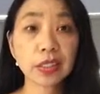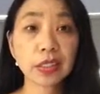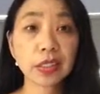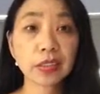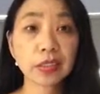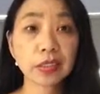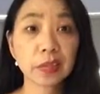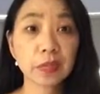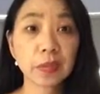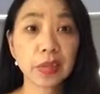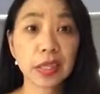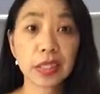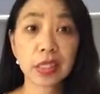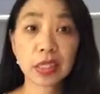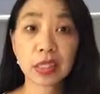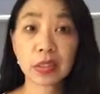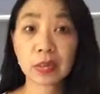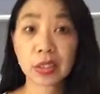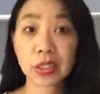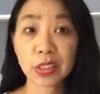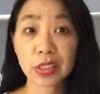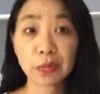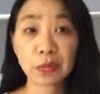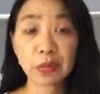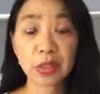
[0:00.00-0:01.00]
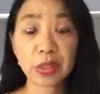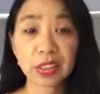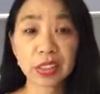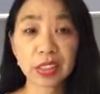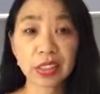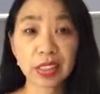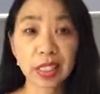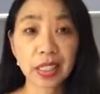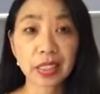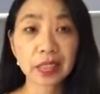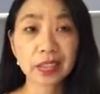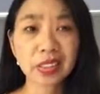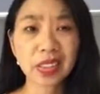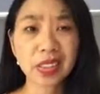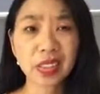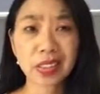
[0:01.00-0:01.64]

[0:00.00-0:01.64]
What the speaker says: it depending on what your body needs,